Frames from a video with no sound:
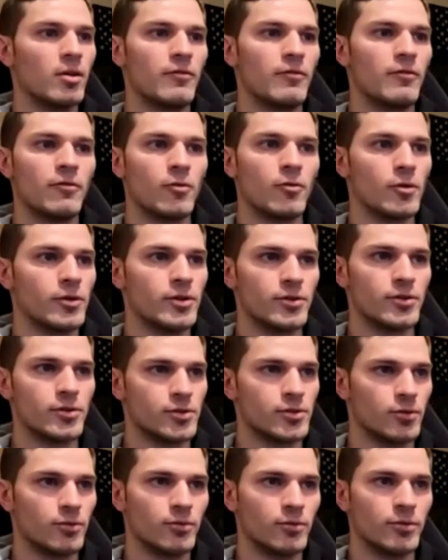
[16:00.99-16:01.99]
4 years
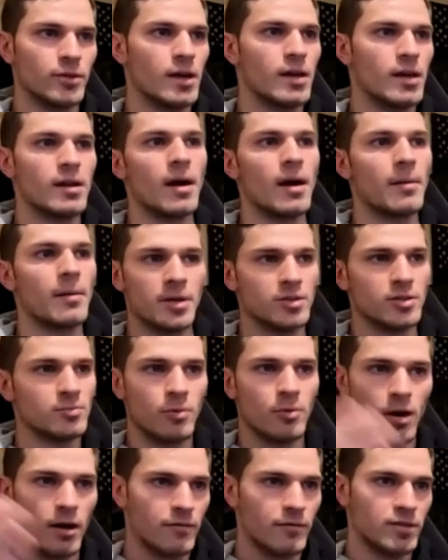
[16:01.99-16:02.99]
old, and not baseball,
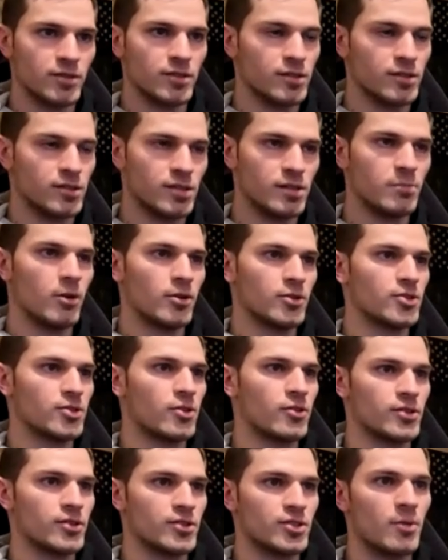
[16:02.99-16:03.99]
obviously, t-ball
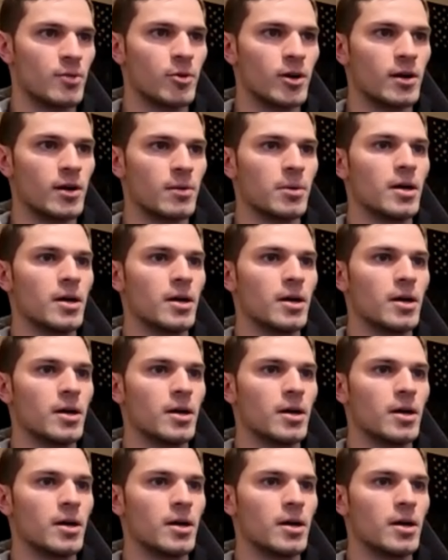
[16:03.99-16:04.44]
starting somewhere, but